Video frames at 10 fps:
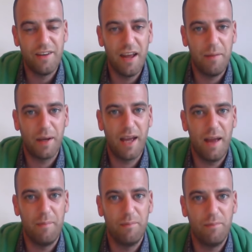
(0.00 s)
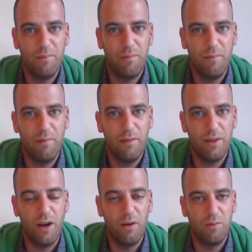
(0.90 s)
And it became, you know,
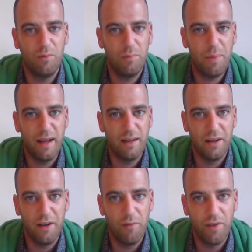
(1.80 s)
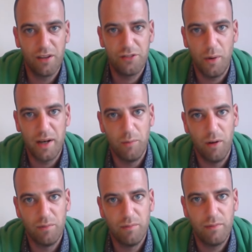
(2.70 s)
patently obvious to
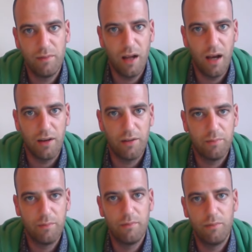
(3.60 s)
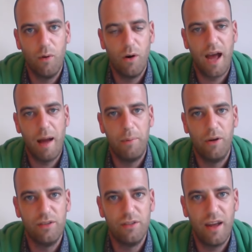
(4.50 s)
anyone what had
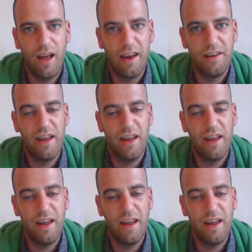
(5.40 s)
happened and